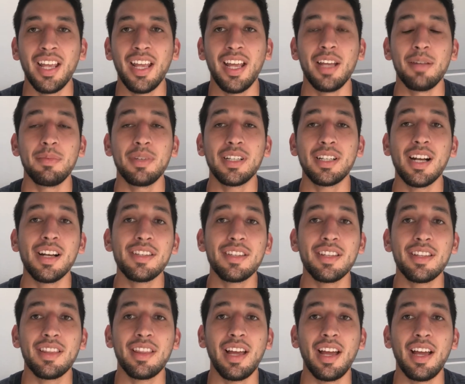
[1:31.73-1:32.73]
and because
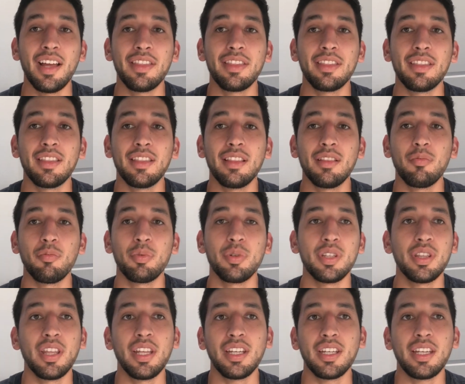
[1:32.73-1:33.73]
of that
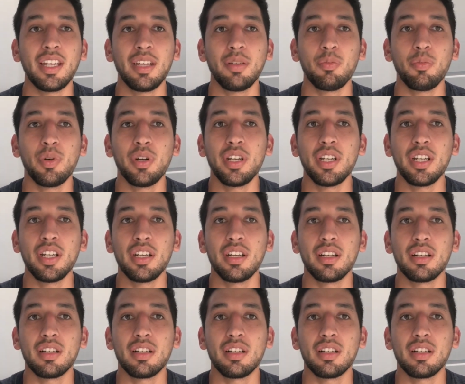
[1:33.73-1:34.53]
they wouldn't